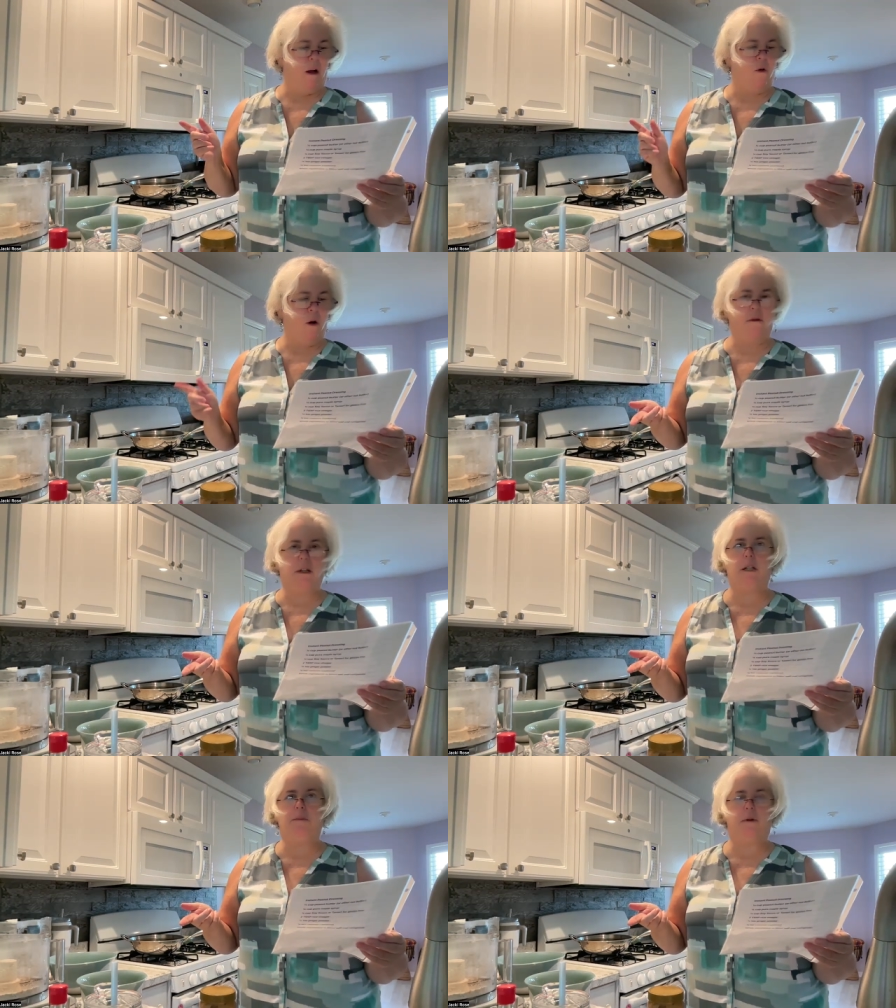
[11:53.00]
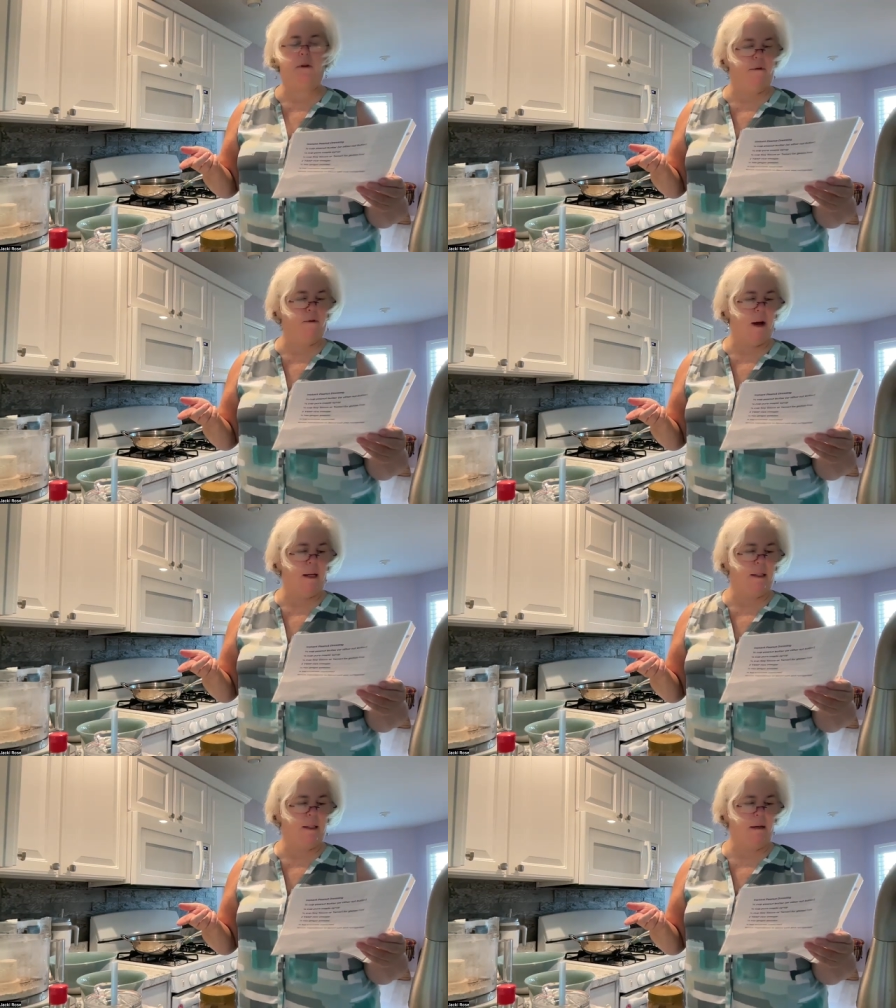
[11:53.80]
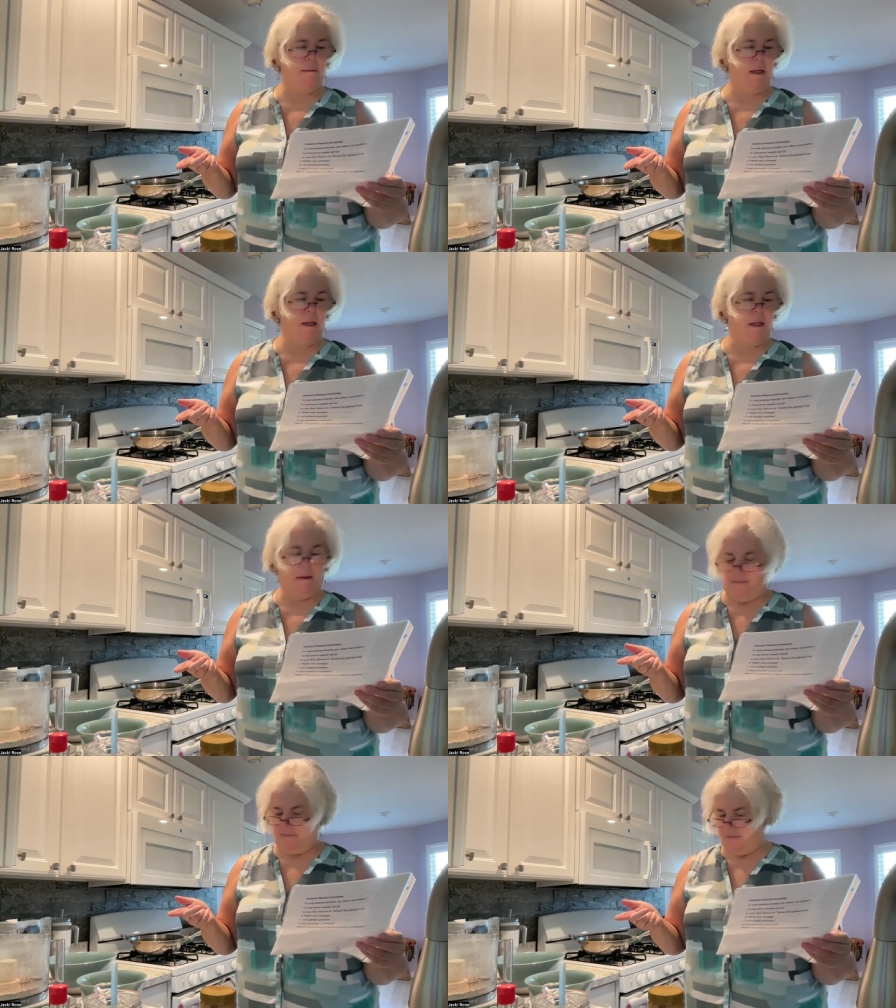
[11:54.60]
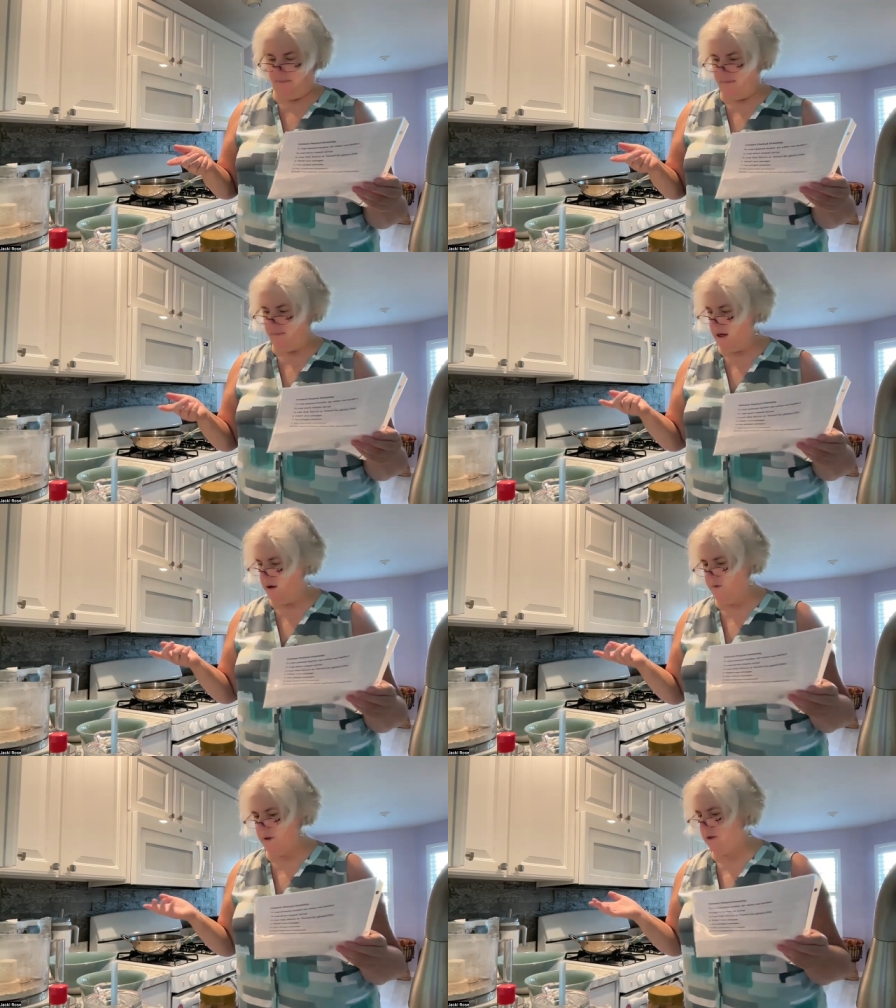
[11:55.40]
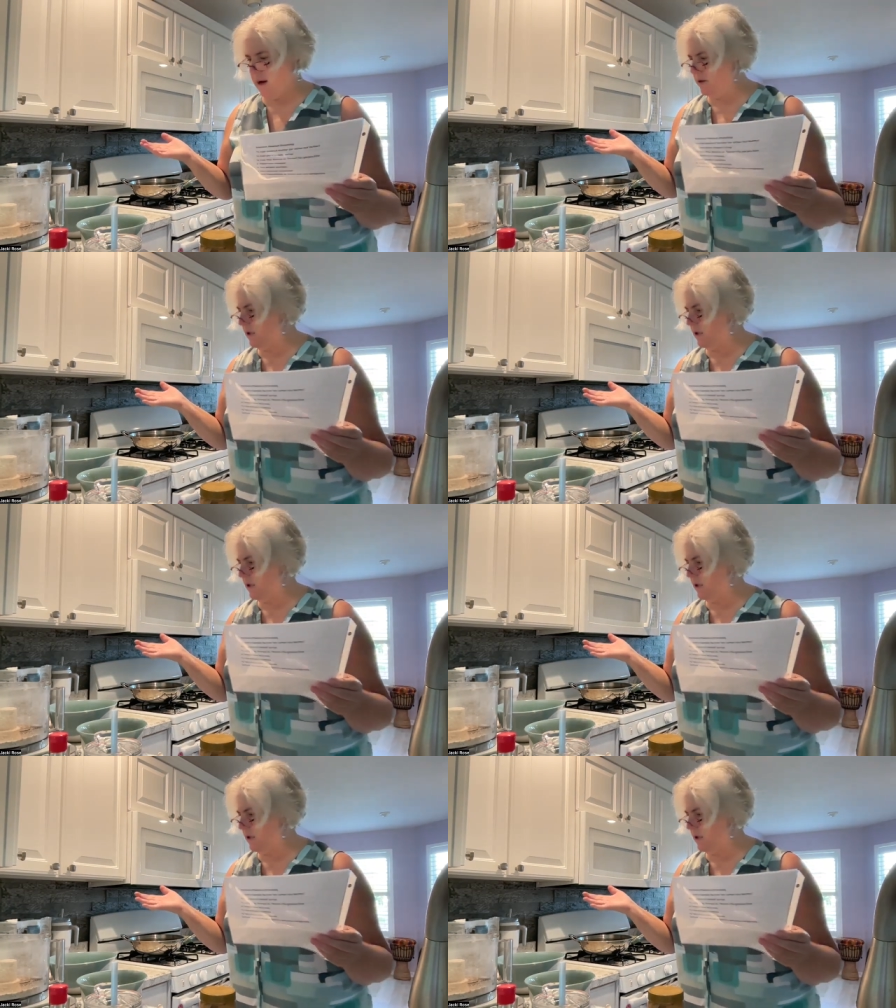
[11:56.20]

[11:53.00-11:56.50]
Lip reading: 1/4 teaspoon of ground cinnamon. I don't know if it's ground,